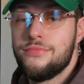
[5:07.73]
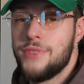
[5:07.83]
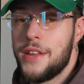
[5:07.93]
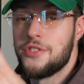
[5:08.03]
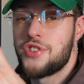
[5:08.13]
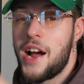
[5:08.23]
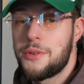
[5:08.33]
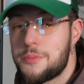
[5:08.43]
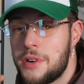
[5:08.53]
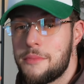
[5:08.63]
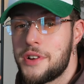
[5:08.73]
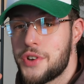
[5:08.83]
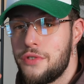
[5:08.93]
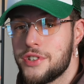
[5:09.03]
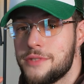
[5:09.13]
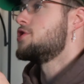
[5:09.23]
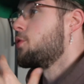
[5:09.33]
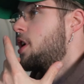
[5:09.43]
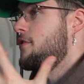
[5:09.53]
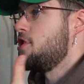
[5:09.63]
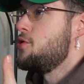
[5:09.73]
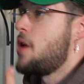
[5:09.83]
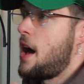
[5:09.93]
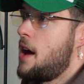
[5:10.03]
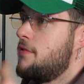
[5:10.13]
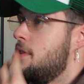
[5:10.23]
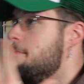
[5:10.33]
and the track was pretty much over. So whenever you have